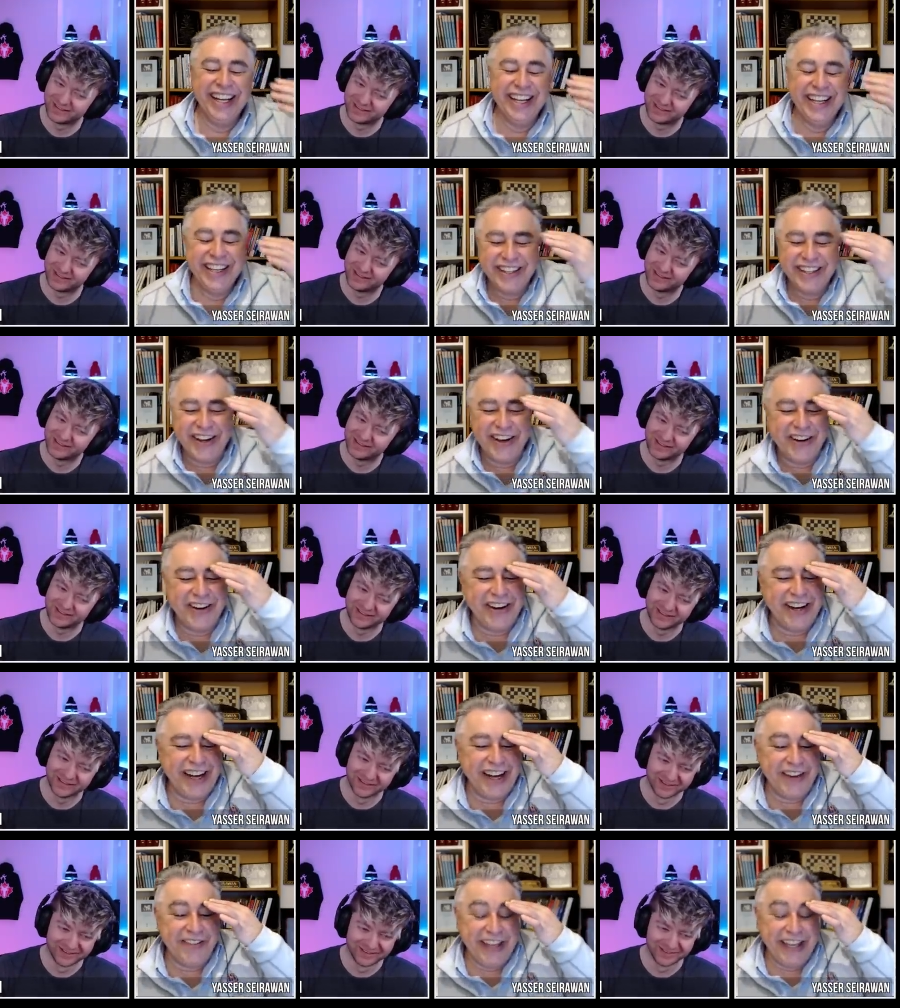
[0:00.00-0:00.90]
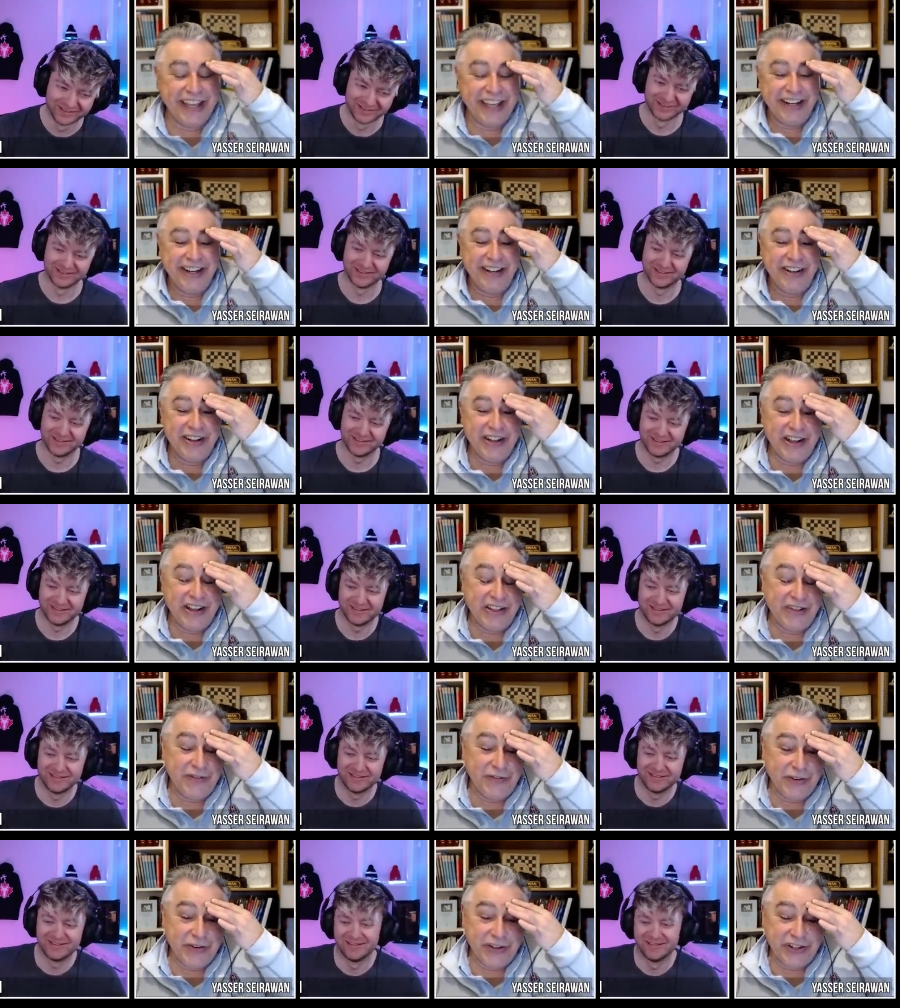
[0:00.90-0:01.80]
Speaker 1: So, I mean,
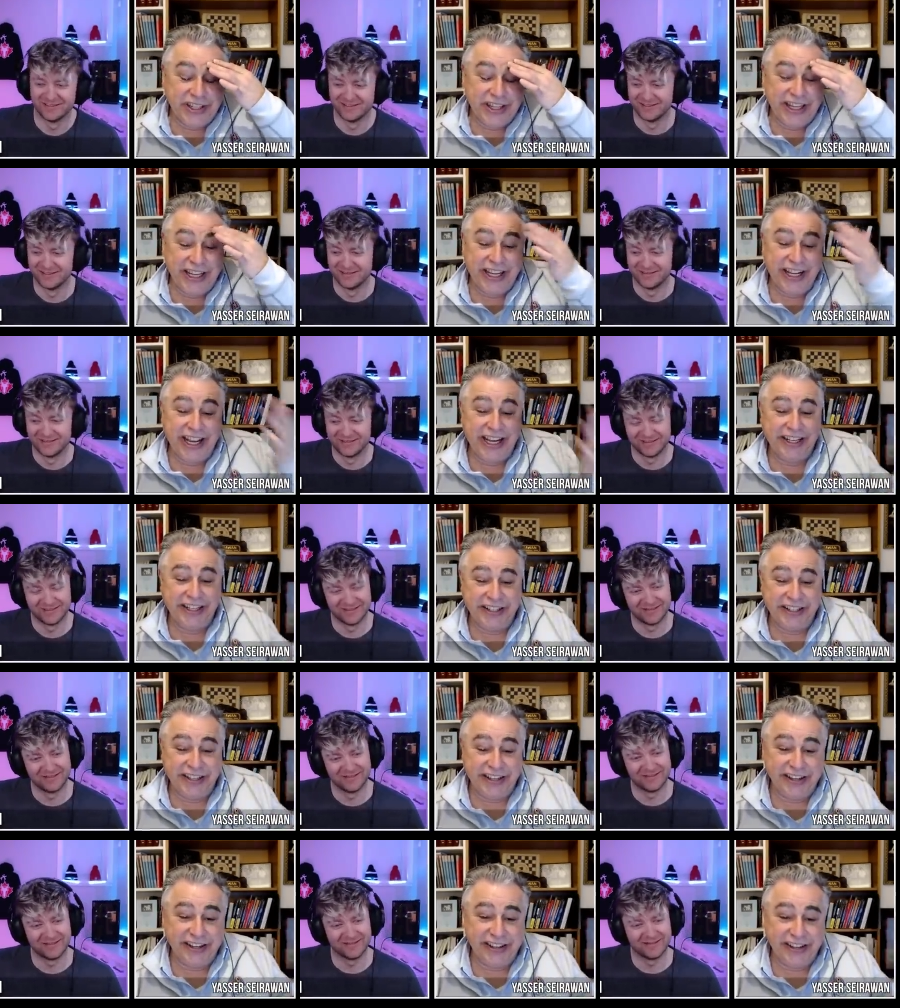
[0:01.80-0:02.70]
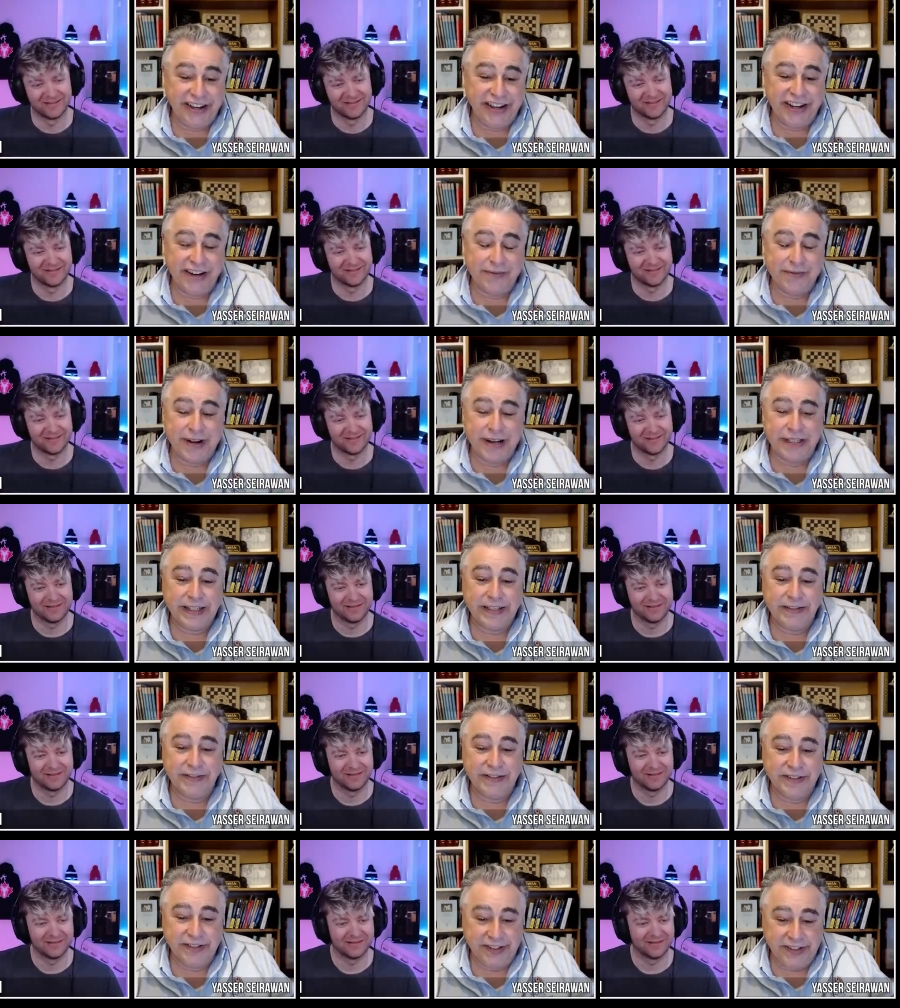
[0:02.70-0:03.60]
the first thing I saw, thought
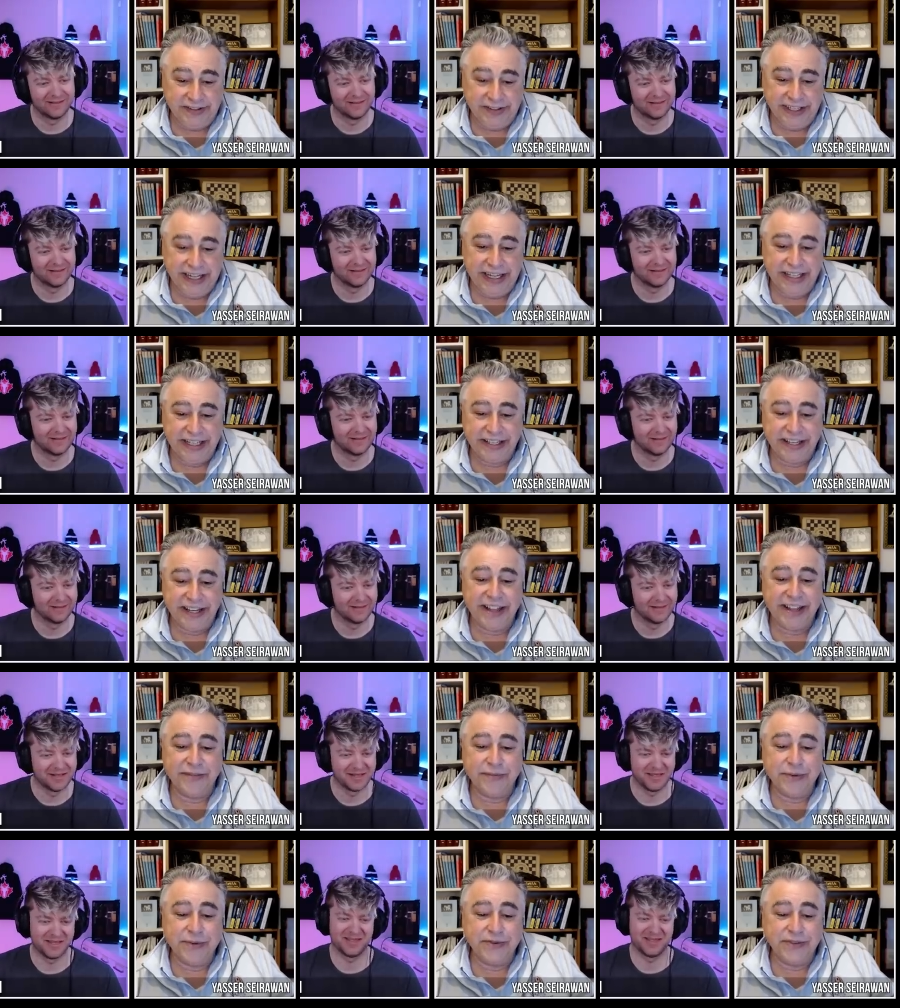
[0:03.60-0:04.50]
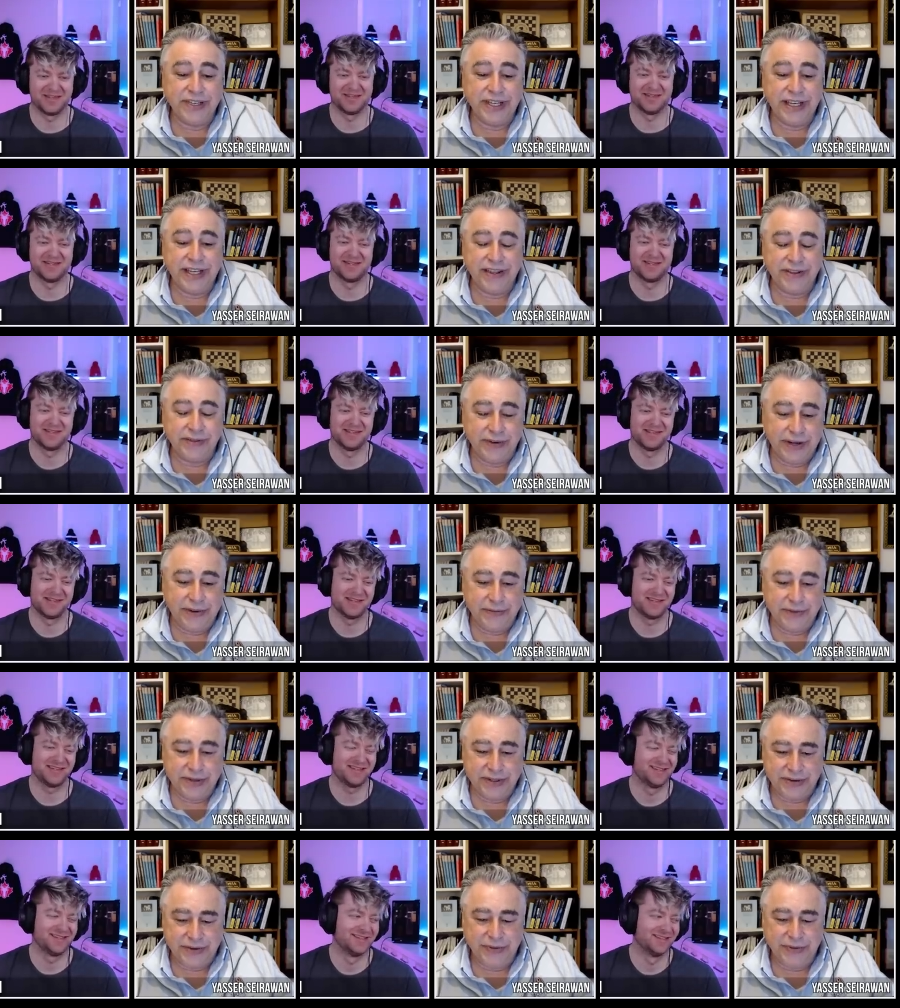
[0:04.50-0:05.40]
about when I saw the move
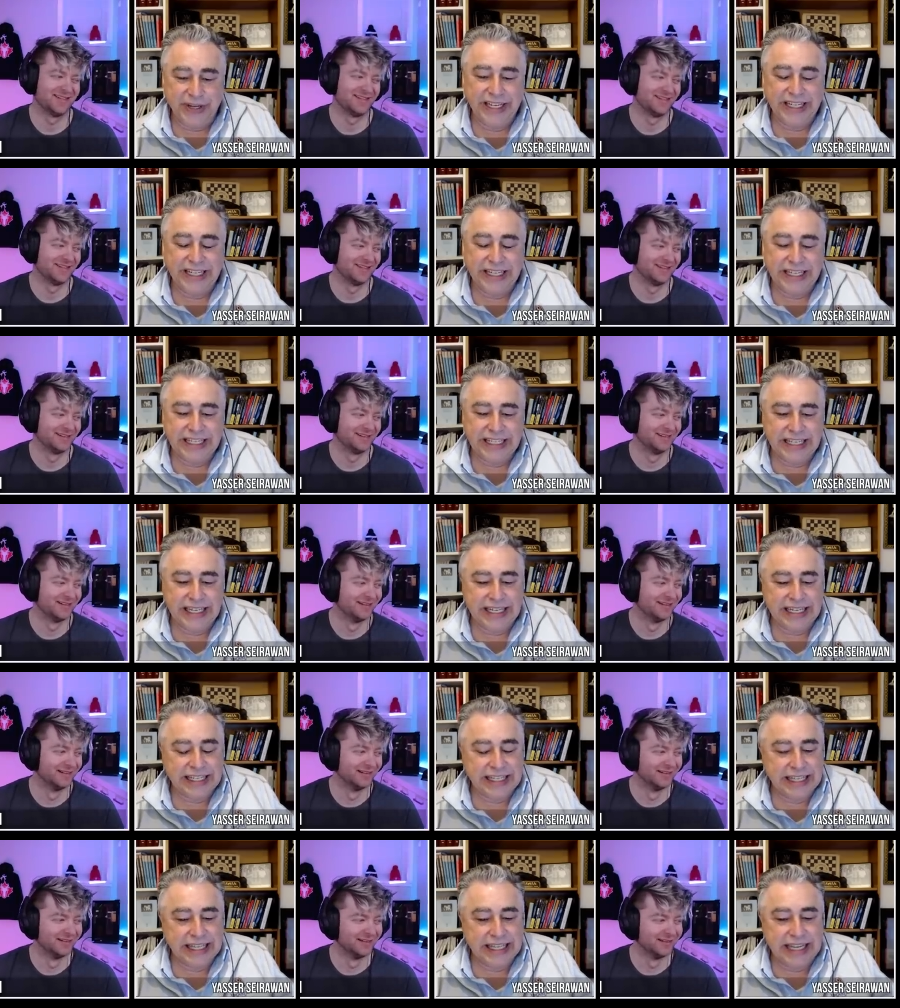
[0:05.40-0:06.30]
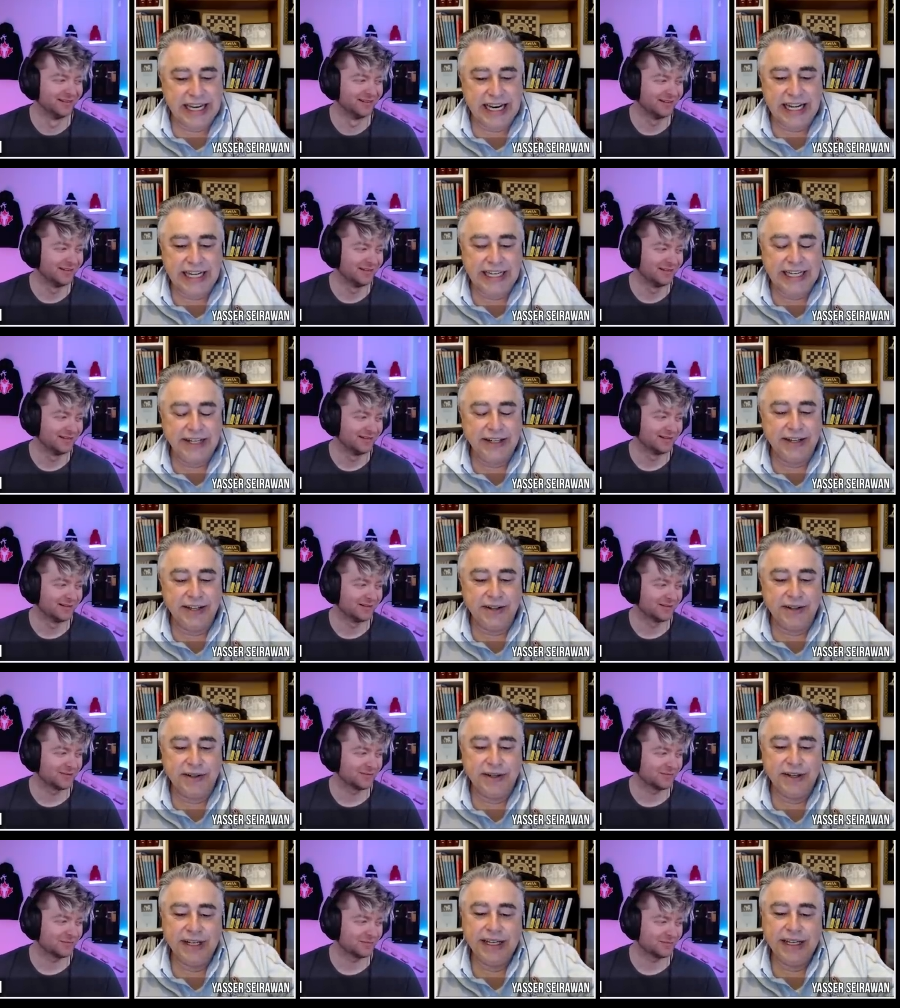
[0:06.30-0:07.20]
c3 was queen g6, and then I didn't
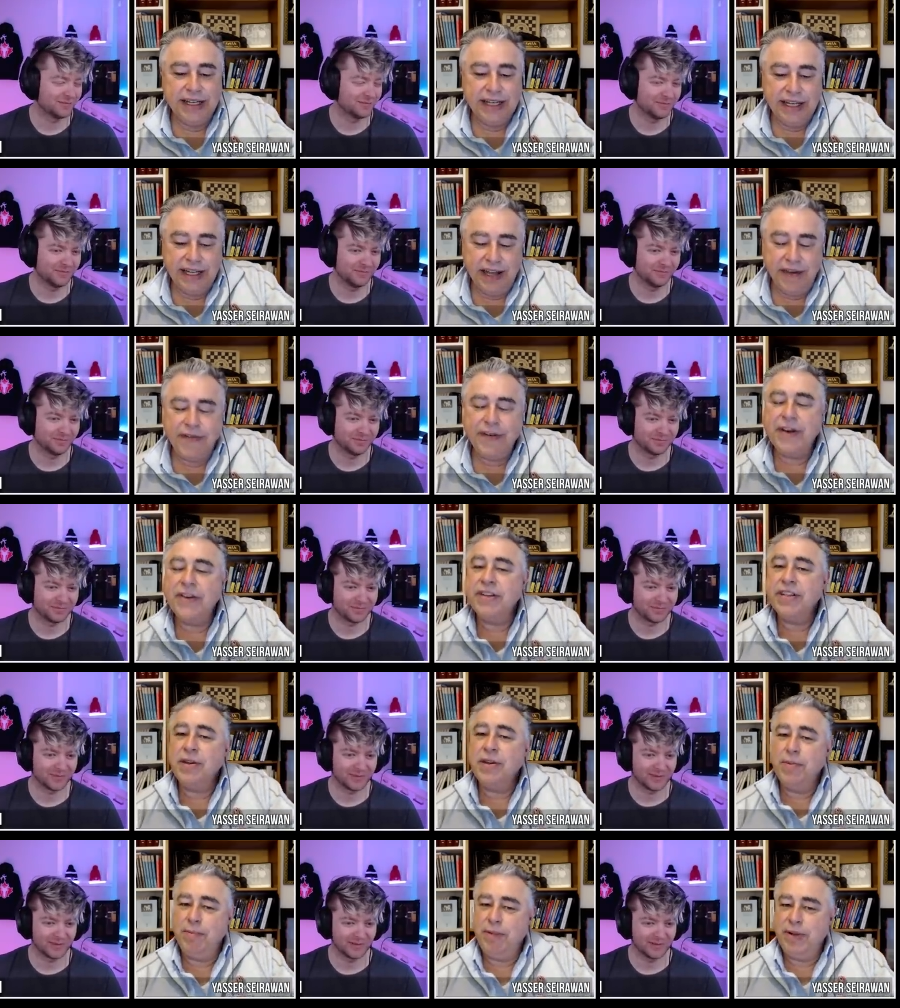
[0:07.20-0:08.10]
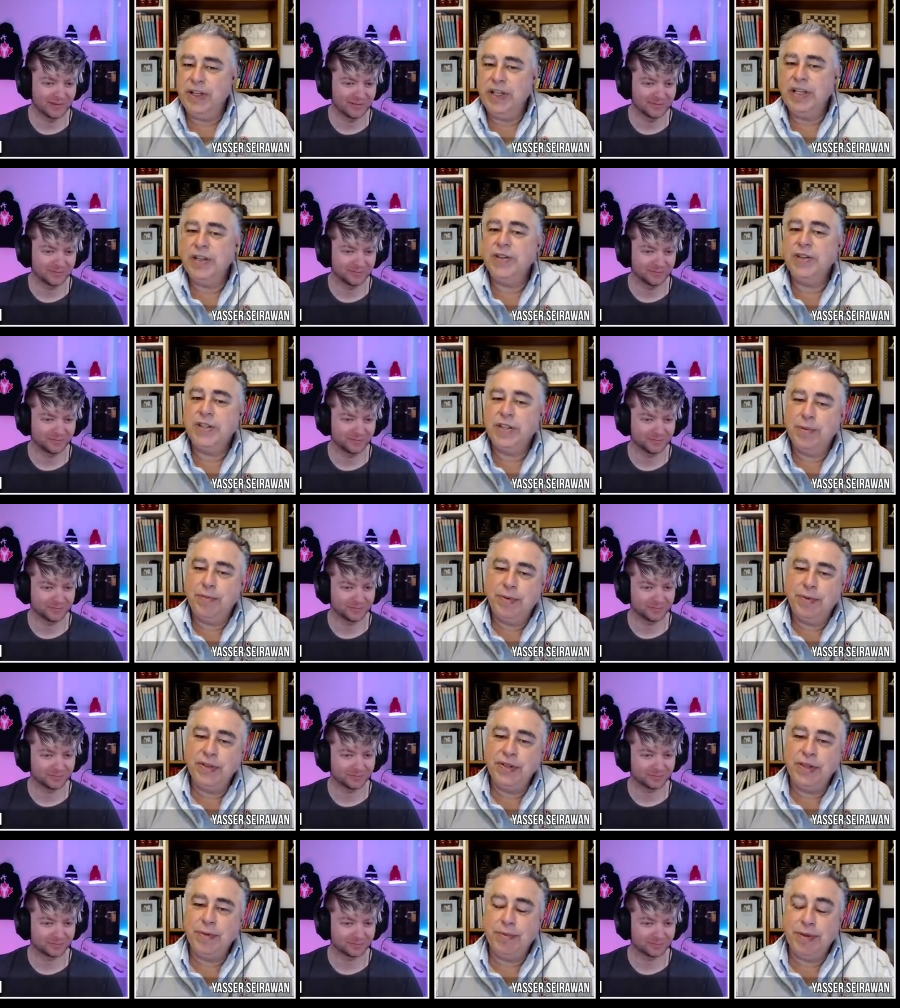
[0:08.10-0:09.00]
know if I was
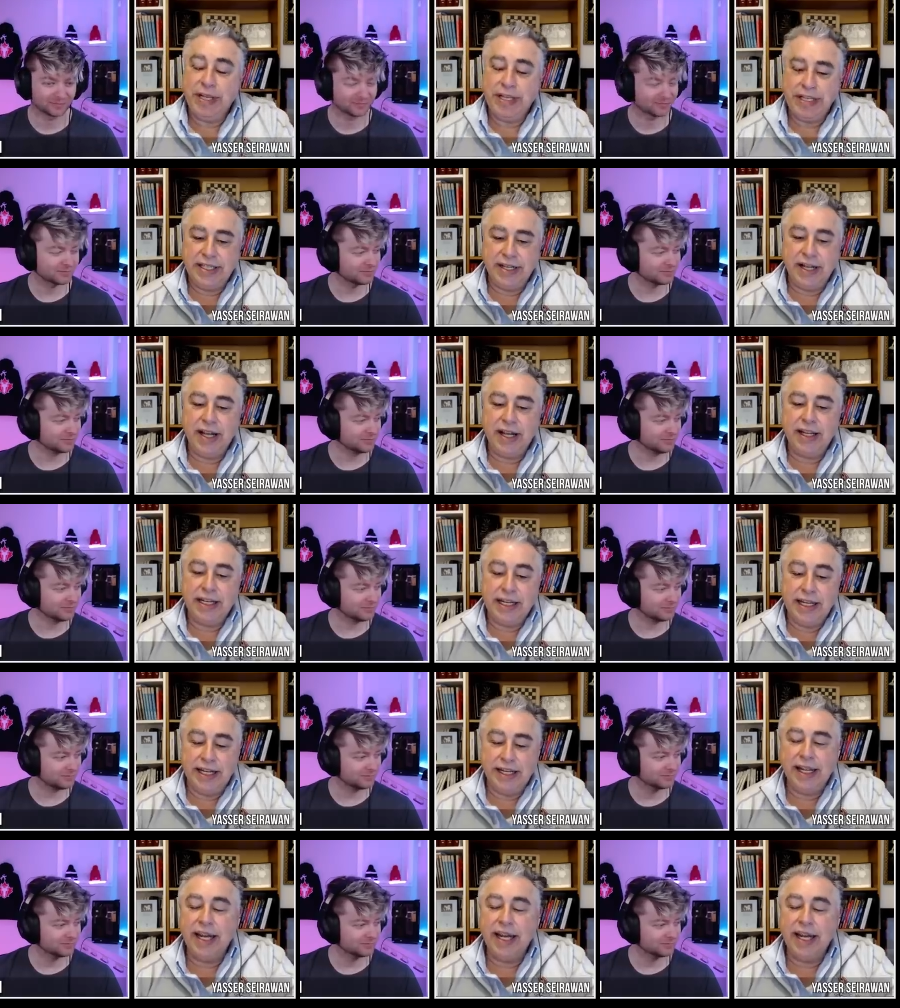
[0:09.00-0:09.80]
supposed to play solid.